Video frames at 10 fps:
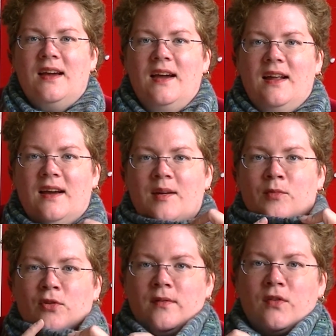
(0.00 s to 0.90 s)
and I'm
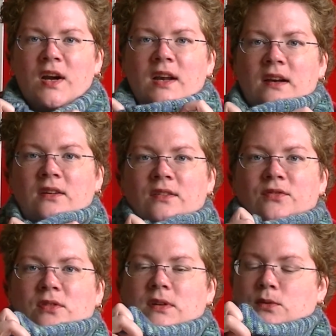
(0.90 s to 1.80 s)
really looking
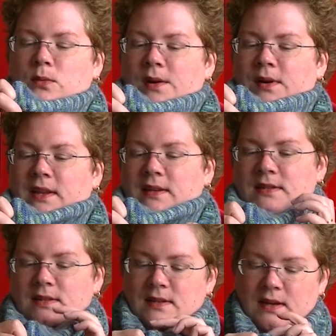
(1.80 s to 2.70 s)
forward to wearing
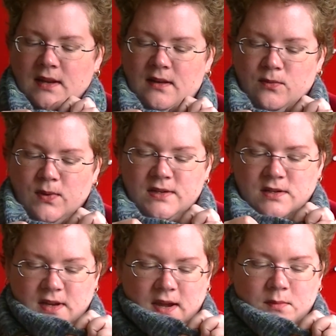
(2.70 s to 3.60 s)
this in
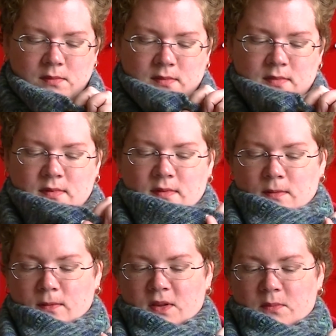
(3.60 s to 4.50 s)
wintertime
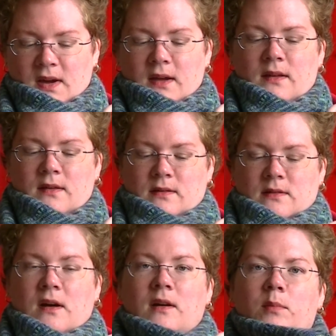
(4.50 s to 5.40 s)
with my
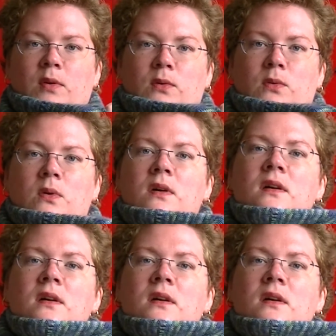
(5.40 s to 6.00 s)
dark blue